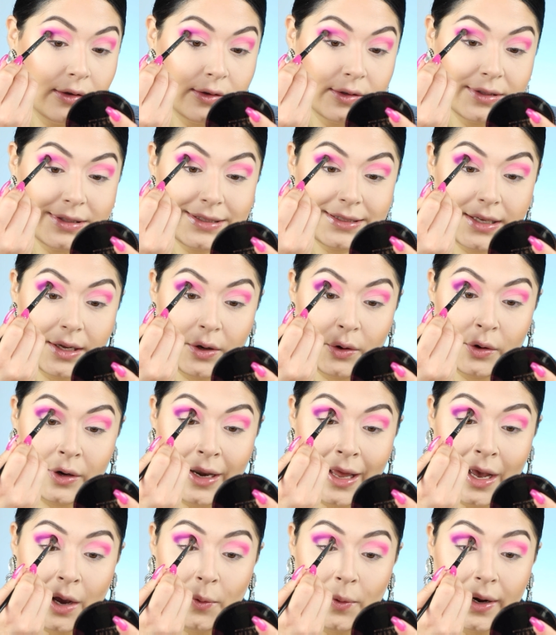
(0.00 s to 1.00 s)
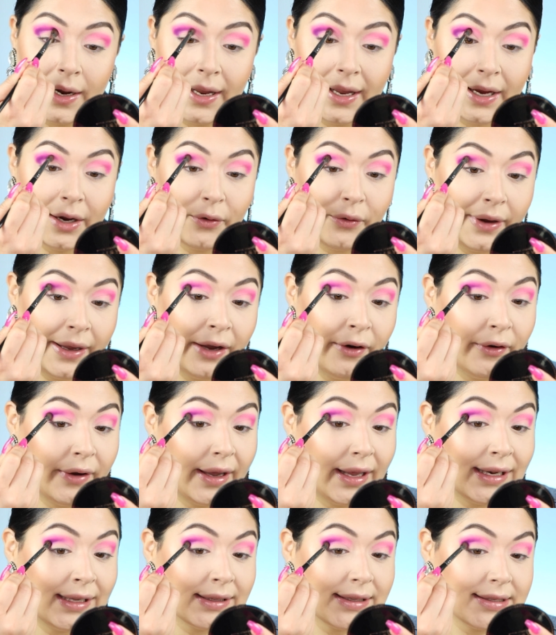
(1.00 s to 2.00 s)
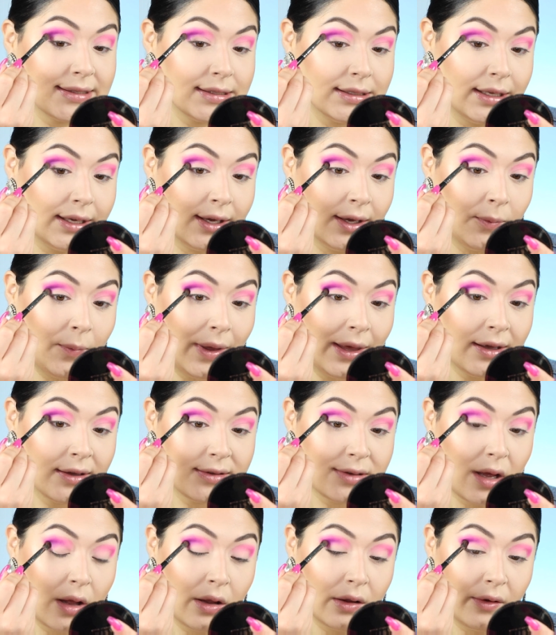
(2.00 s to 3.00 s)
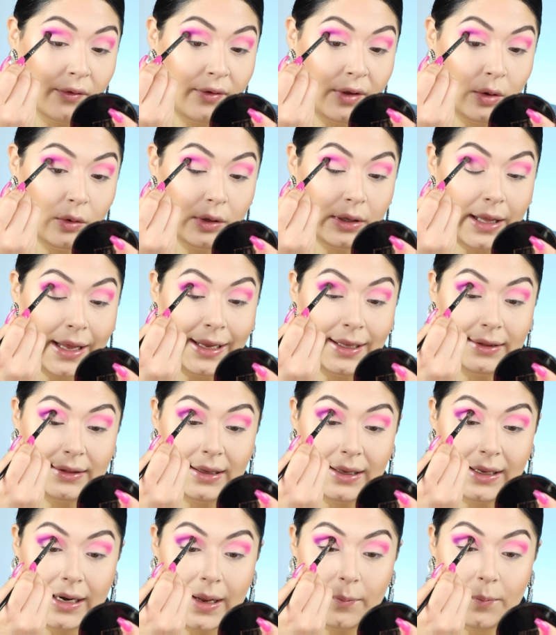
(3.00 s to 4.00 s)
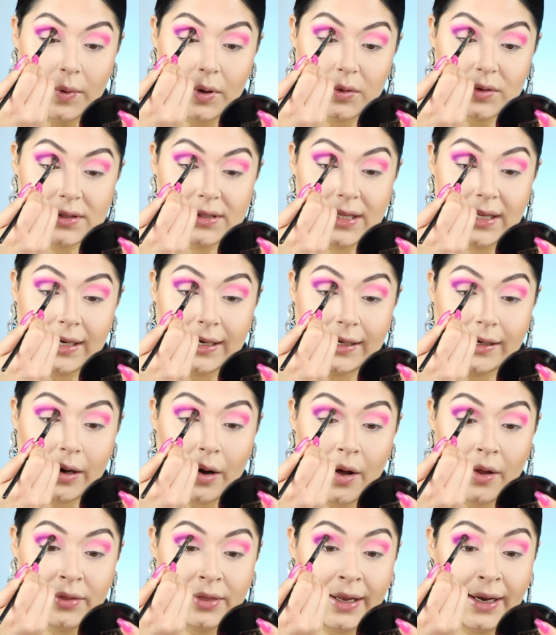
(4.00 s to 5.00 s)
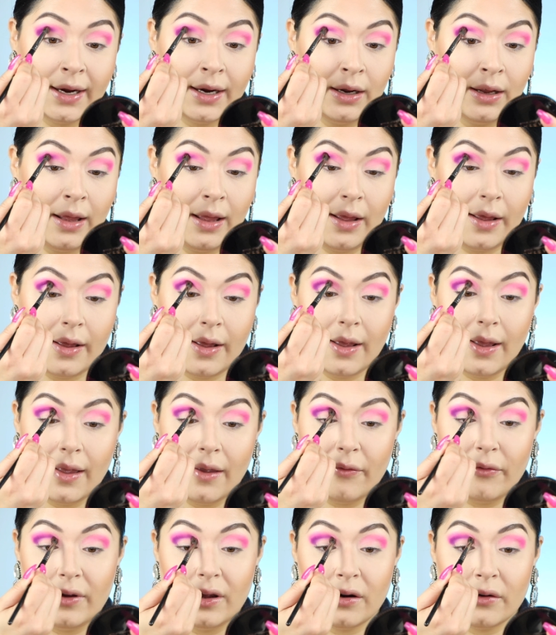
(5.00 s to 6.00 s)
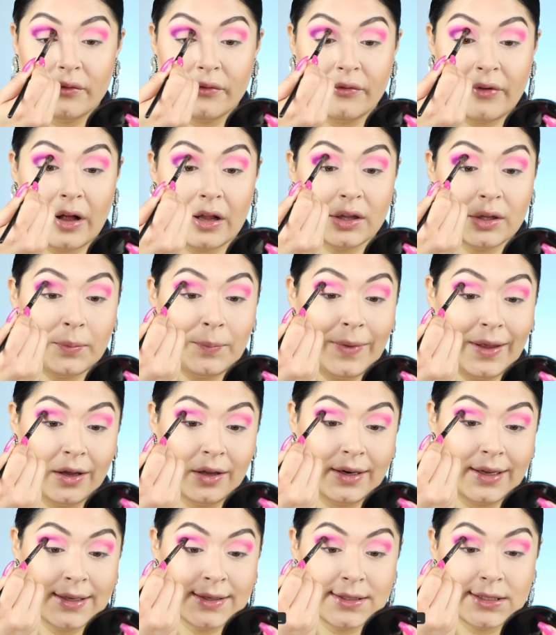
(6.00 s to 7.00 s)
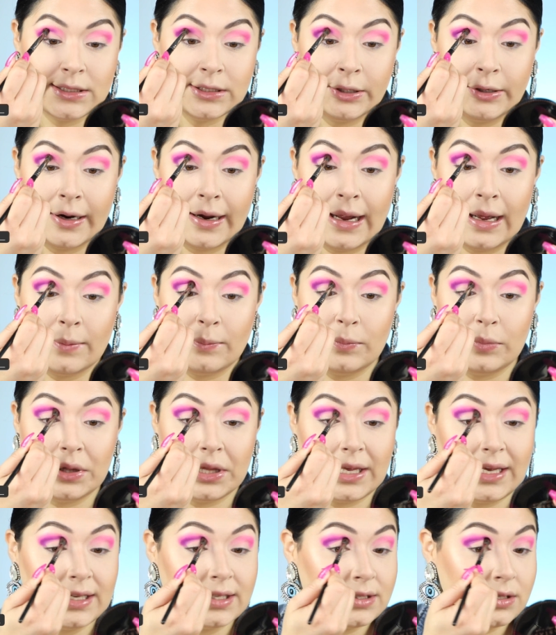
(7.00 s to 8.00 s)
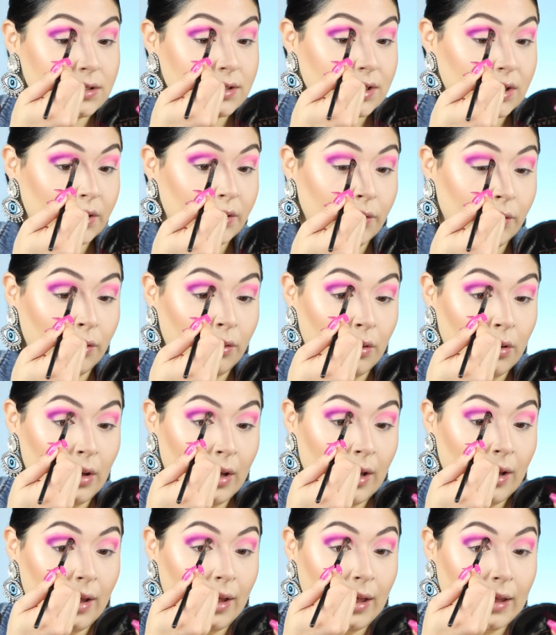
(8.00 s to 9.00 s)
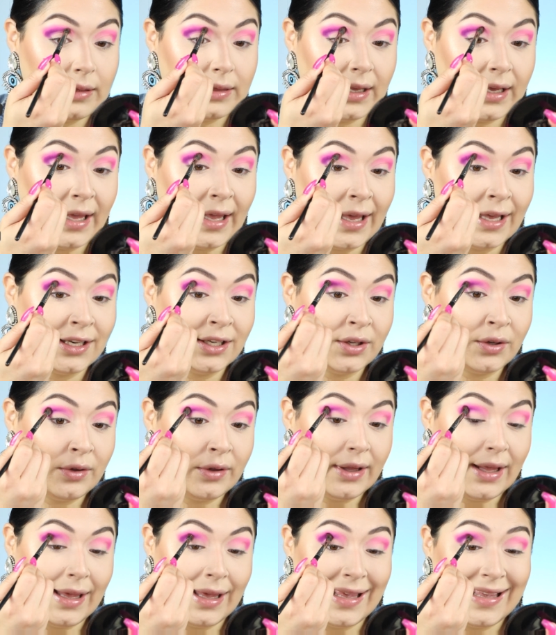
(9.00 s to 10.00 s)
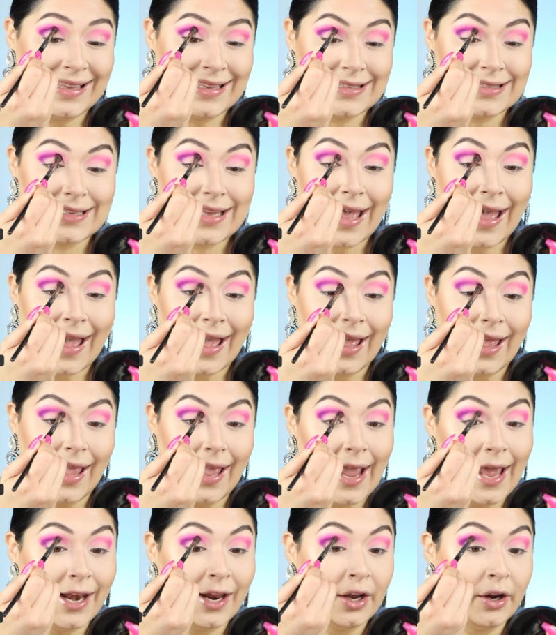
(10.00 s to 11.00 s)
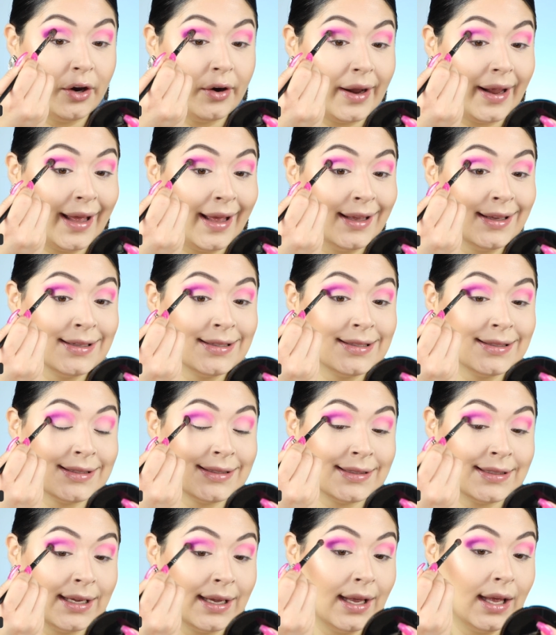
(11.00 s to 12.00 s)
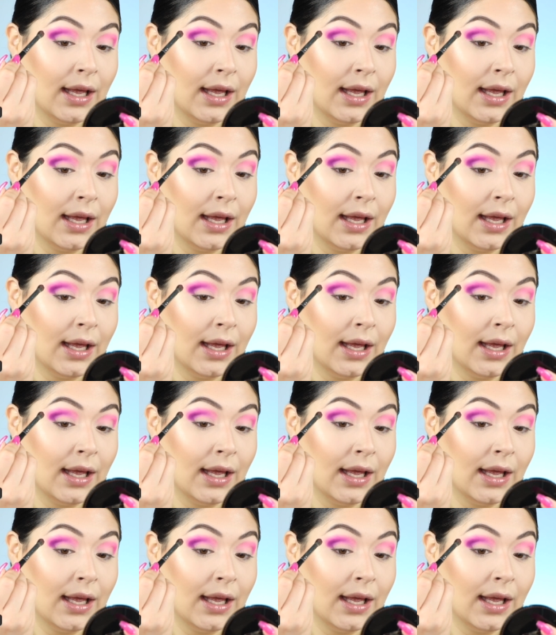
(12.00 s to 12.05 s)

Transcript: So now we're here recreating this look because all of you liked it. I posted it on there. If you don't follow me on Instagram, please do. The handle is at @AnnaGrace__,